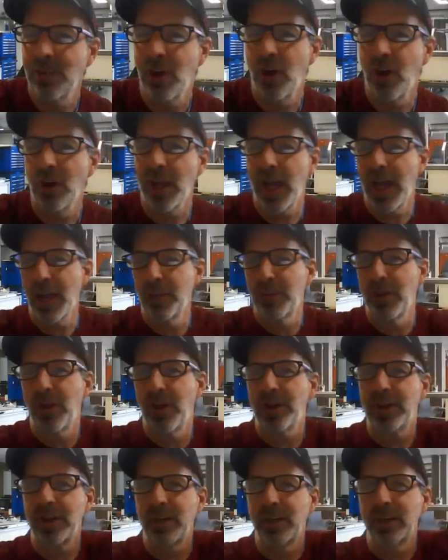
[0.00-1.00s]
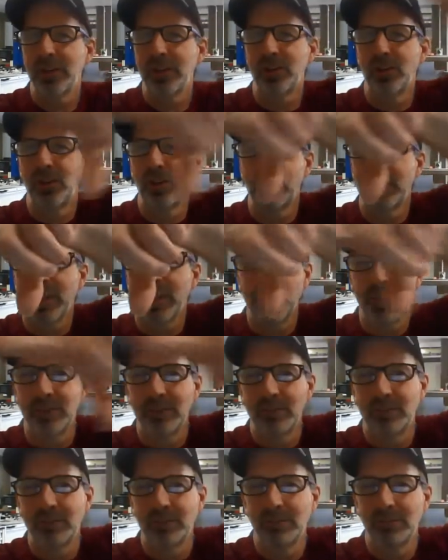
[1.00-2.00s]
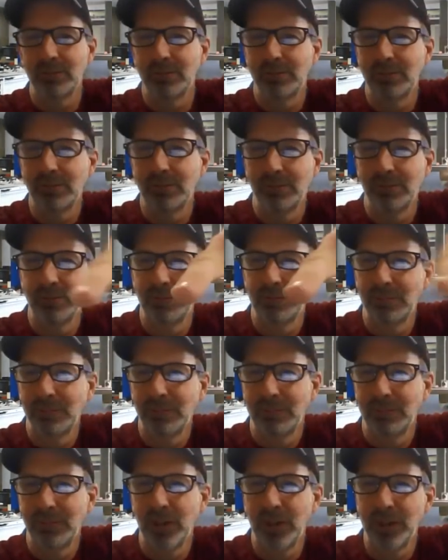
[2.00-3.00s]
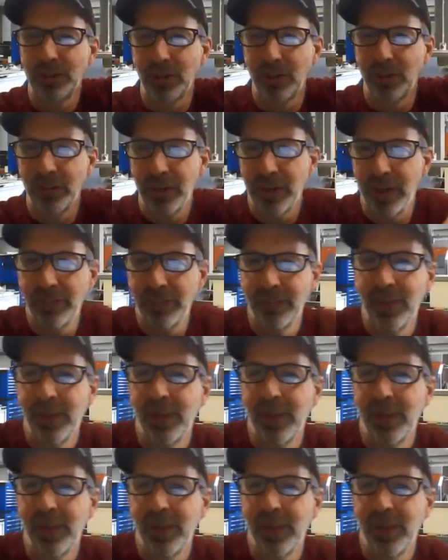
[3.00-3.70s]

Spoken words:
Tall guy, blonde hair, good looking. There he is over there.